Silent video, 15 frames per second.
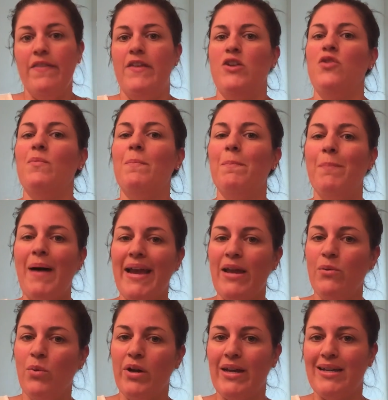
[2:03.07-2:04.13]
then you
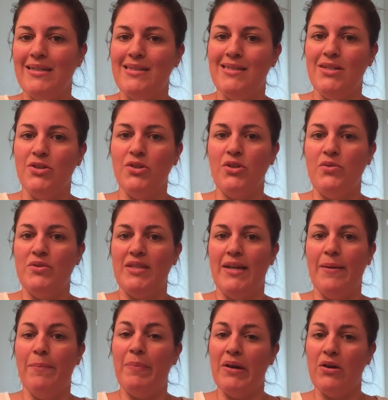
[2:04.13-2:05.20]
might wanna consider
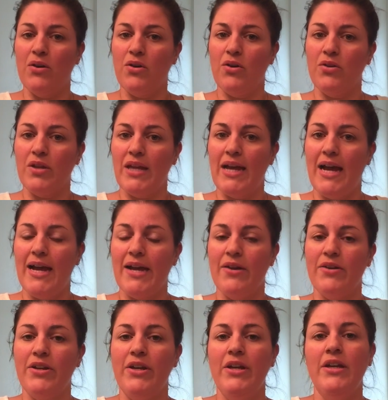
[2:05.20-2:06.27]
using a bigger curling
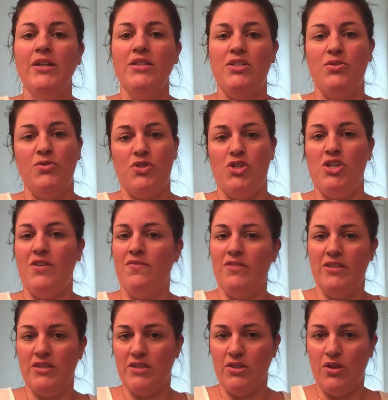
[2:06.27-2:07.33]
iron to achieve
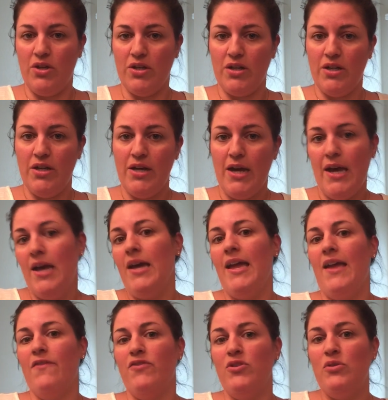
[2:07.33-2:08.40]
this look.
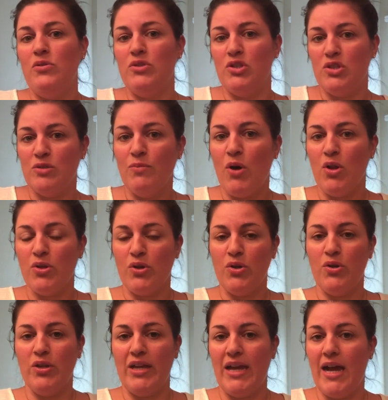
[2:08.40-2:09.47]
If you use a smaller
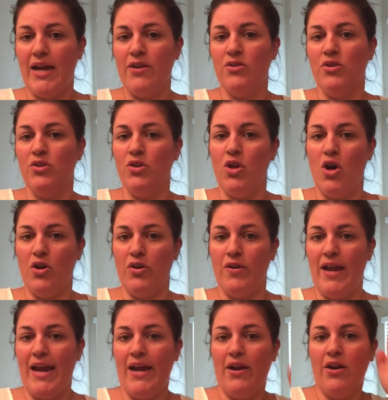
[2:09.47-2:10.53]
curling iron on longer
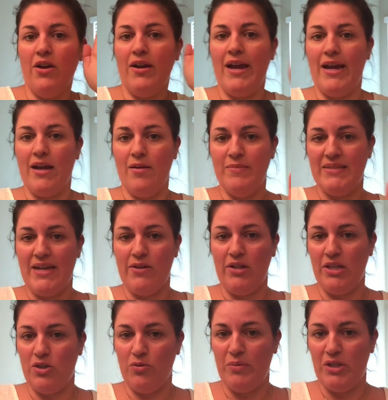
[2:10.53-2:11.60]
hair, it comes out a
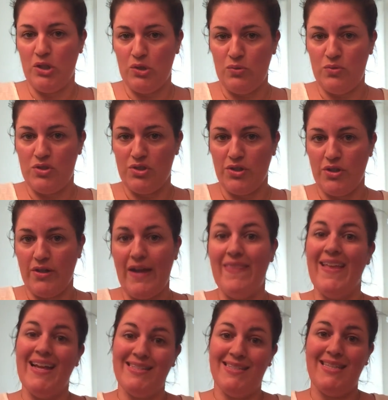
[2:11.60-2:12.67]
little bit looser, and
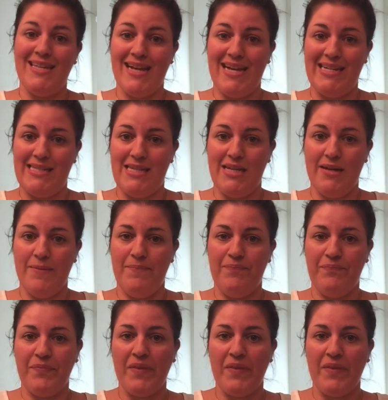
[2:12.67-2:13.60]
that's the idea.